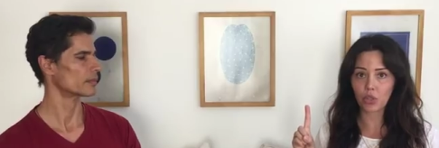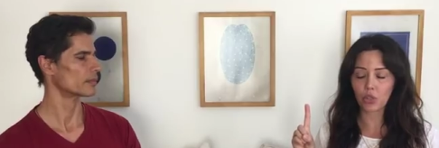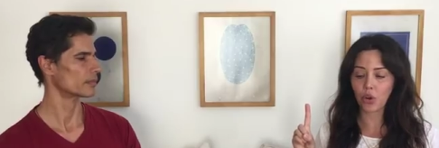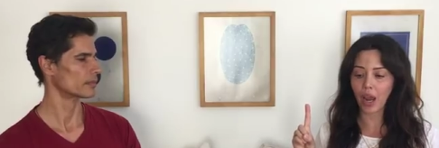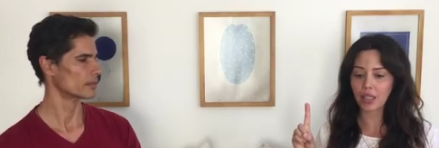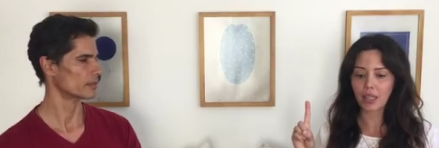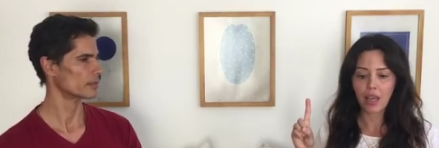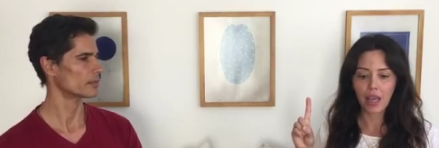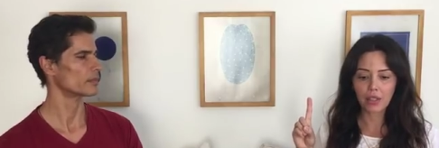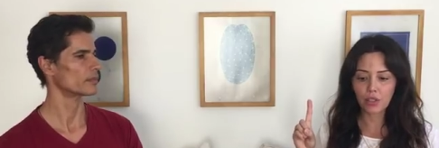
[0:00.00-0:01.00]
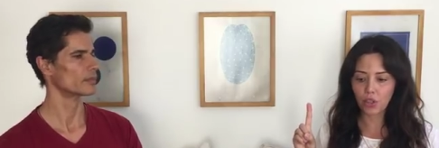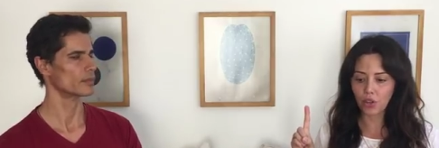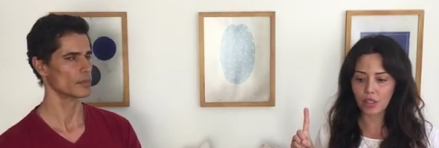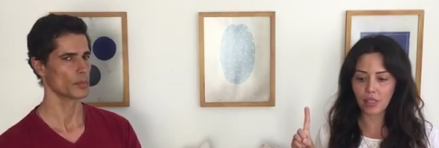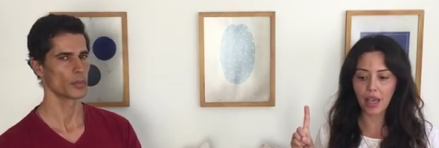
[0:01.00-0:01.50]
Speaker 1: to attract and
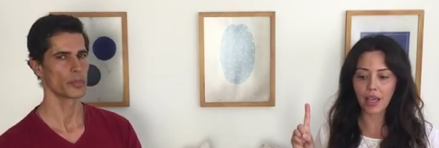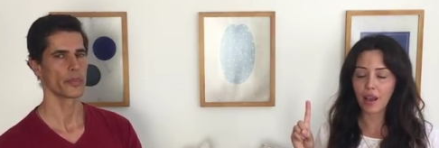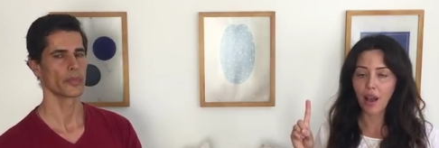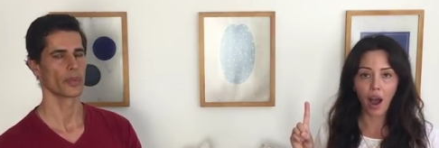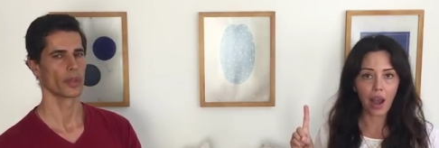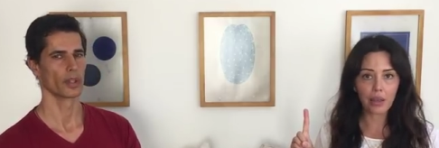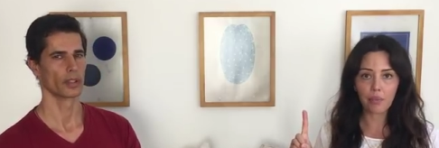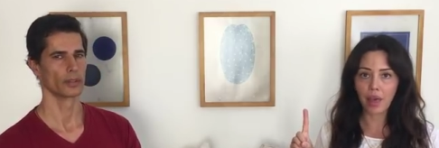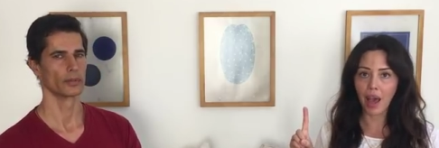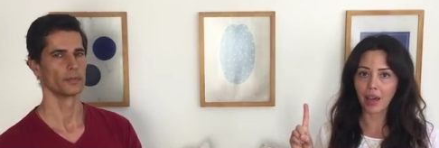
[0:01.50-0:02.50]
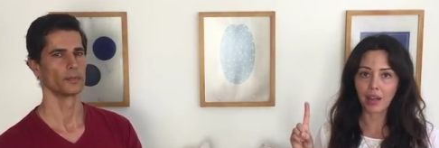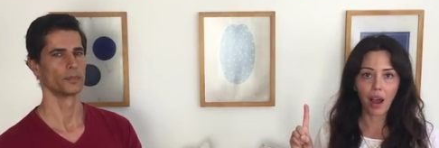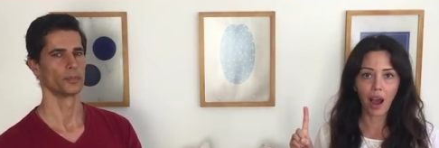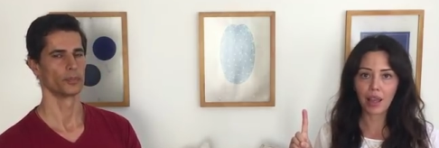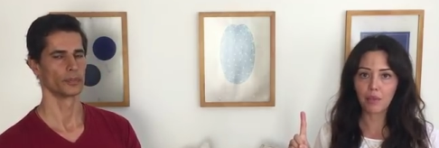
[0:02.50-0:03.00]
start saying, I am that,
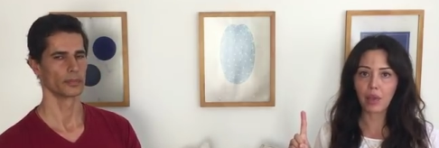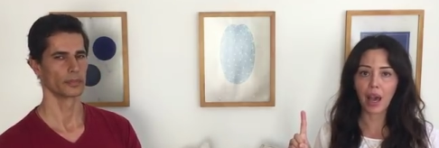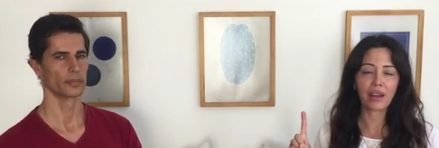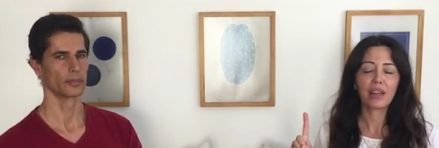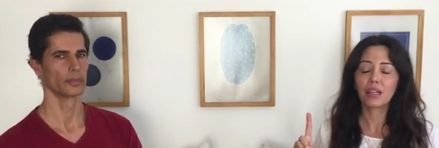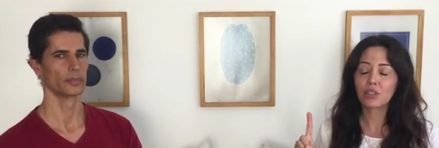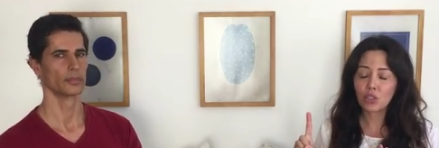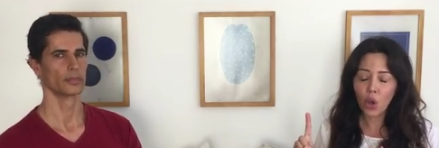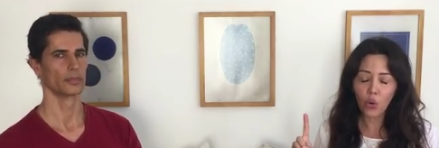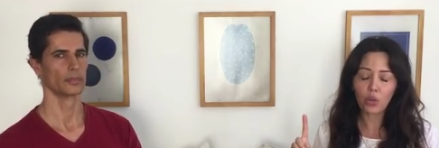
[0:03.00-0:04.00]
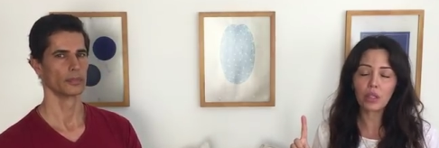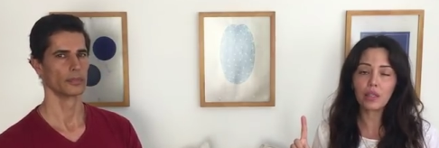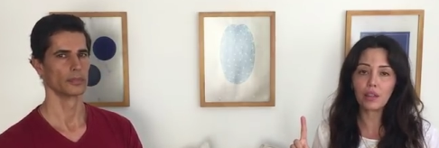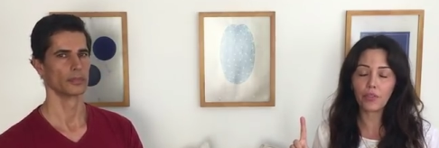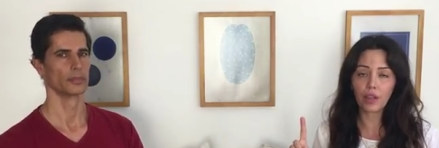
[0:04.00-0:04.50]
I am that. It's totally
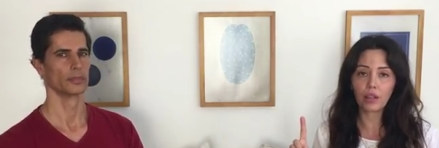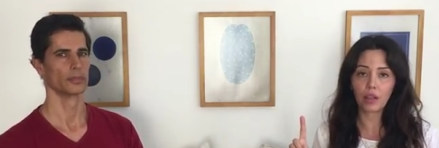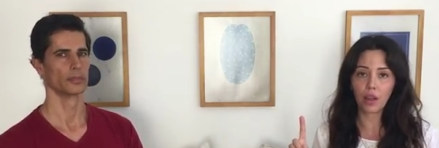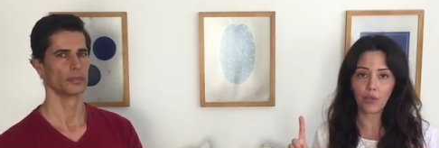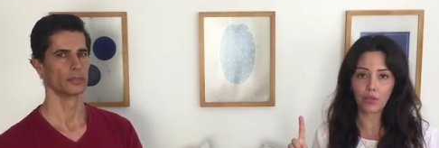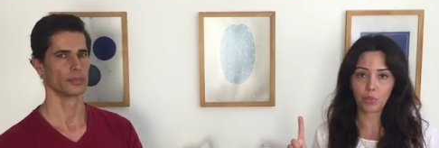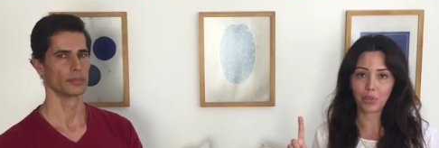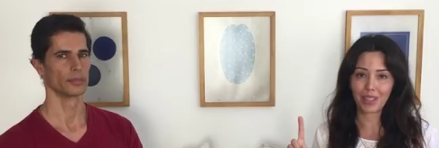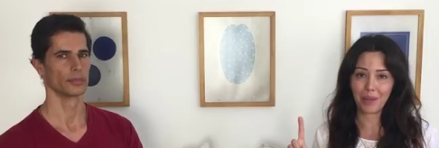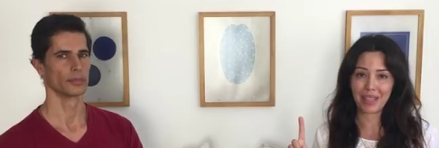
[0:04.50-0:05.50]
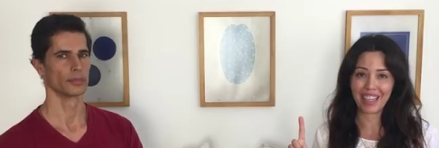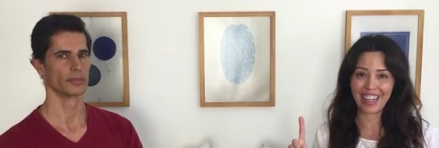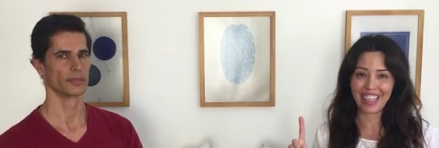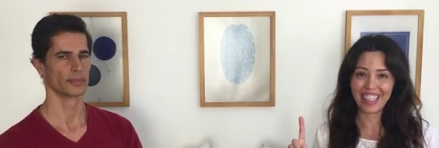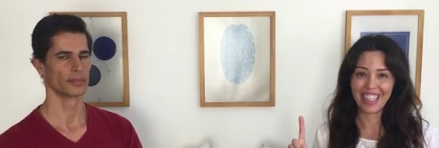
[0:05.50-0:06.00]
going to feel uncomfortable in the
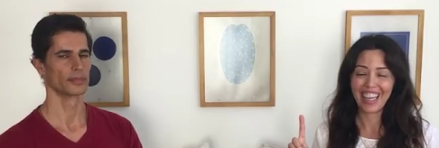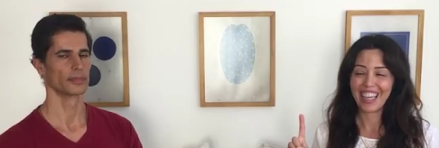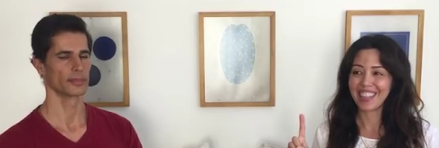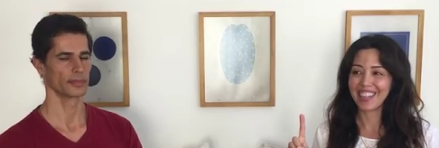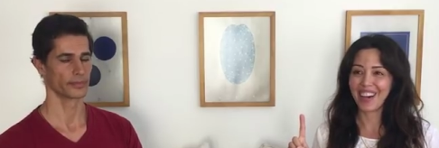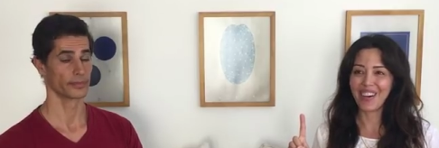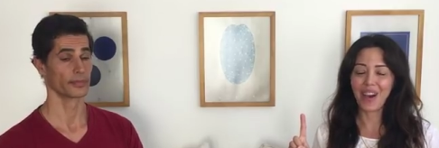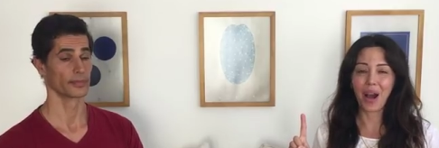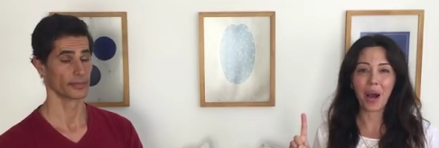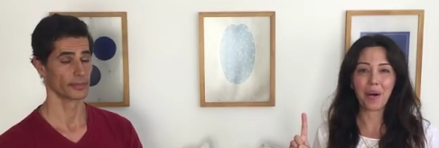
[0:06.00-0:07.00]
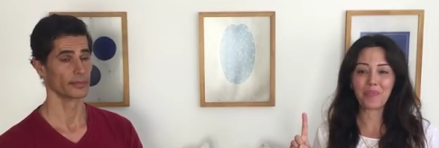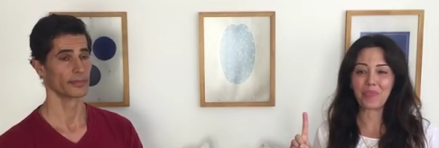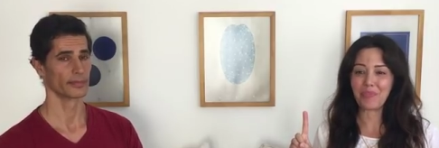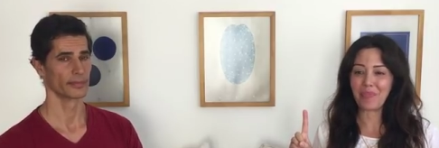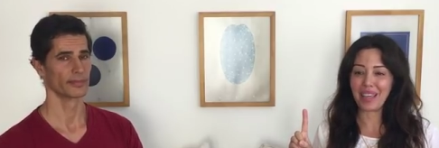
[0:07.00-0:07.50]
beginning, you know, um,
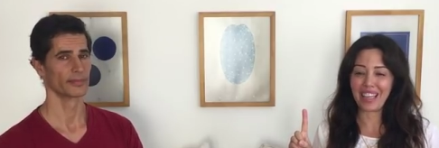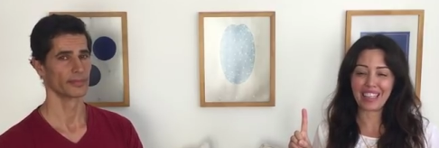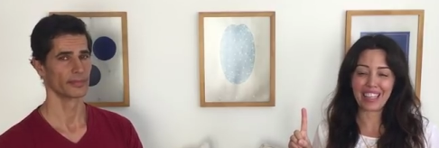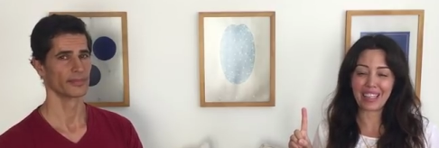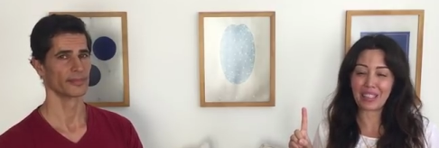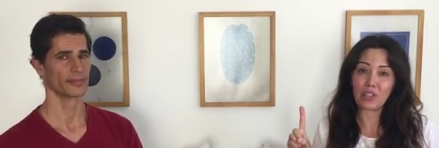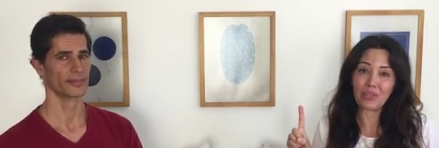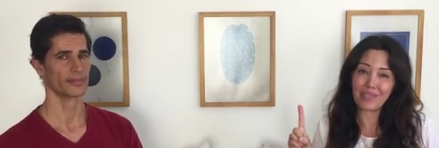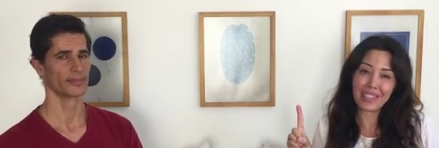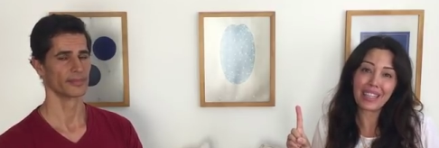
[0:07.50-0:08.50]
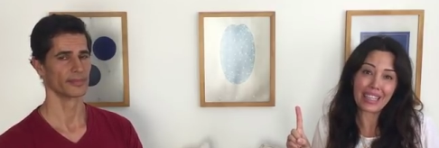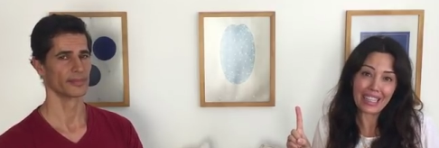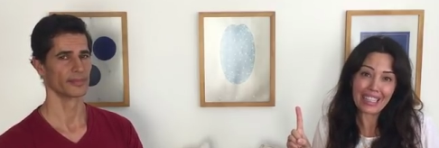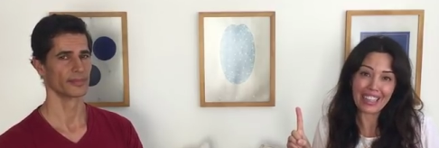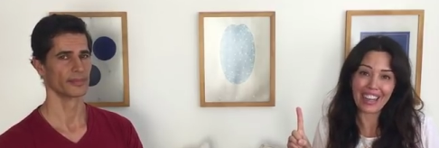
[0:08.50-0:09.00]
and, and
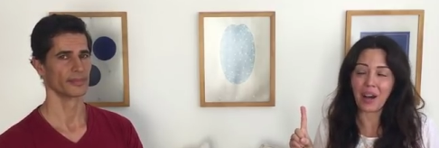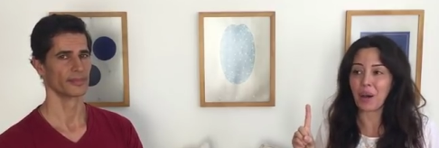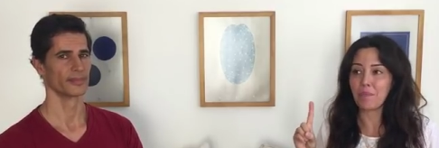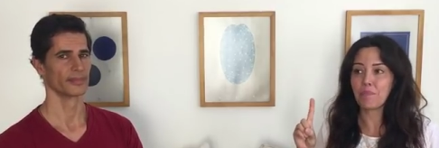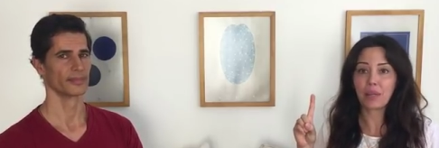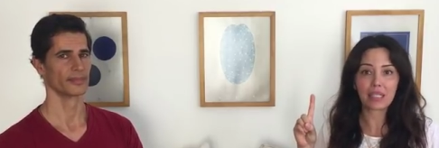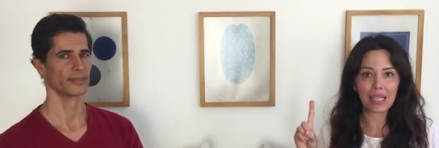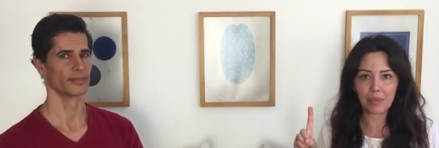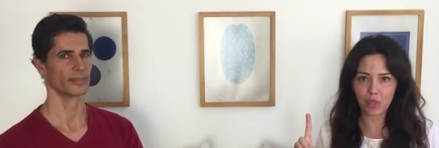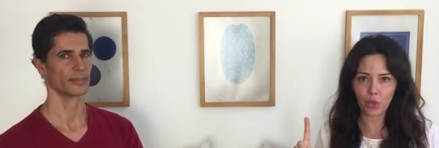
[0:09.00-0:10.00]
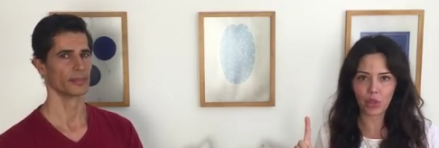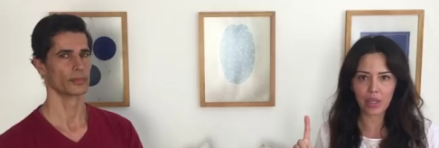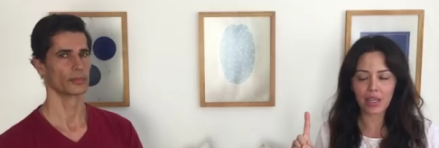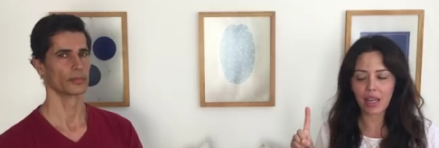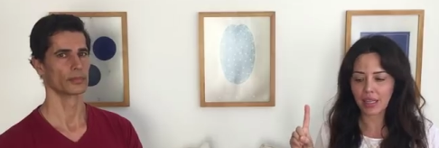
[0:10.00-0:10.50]
silly, uh, but keep
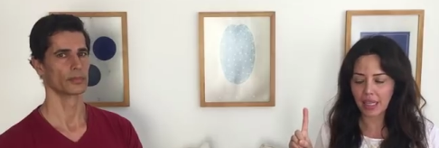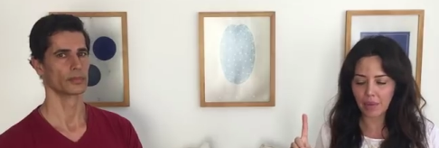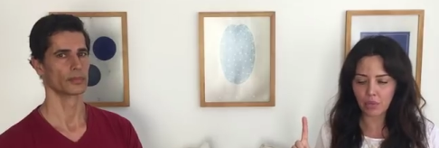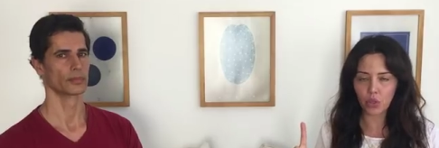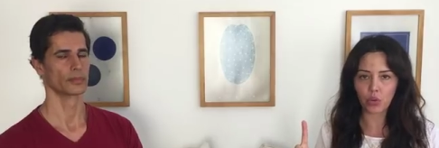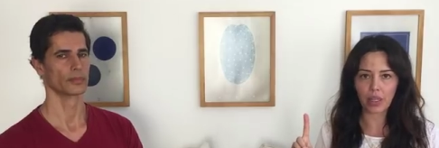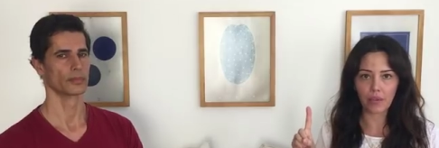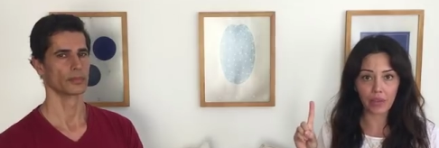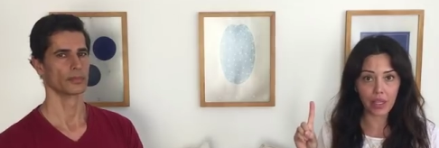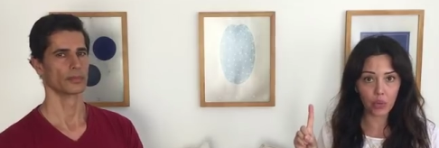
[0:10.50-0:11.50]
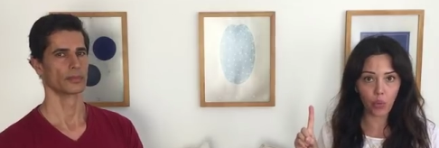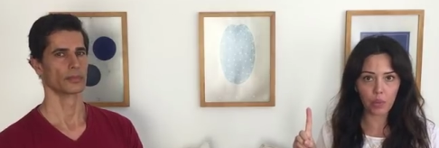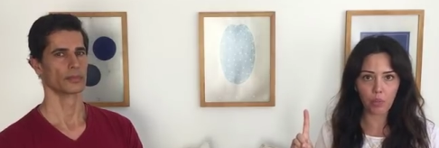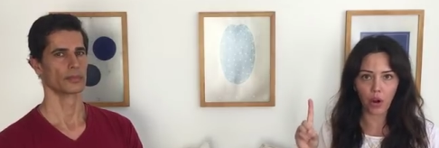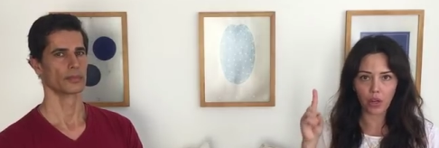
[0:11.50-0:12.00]
doing it and keep doing it. That's
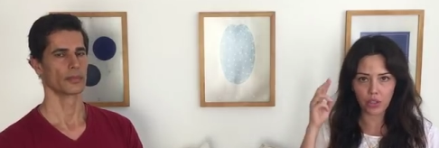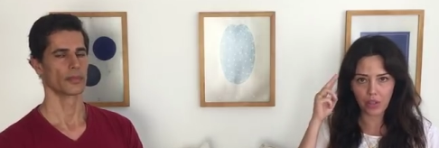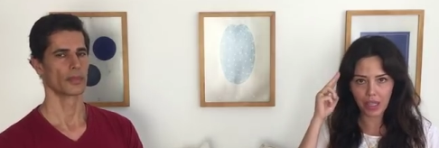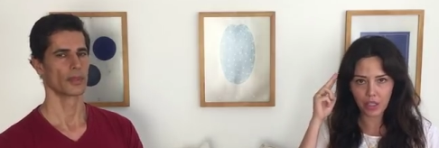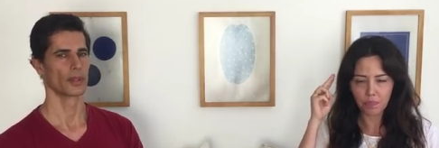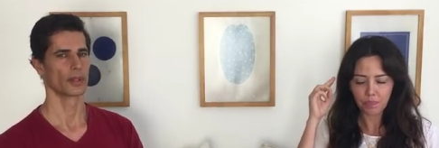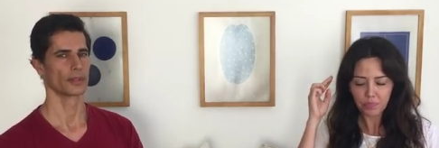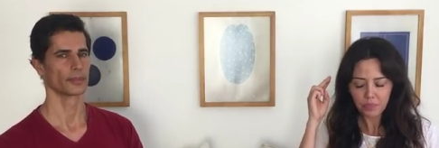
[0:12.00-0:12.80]
one part. So that's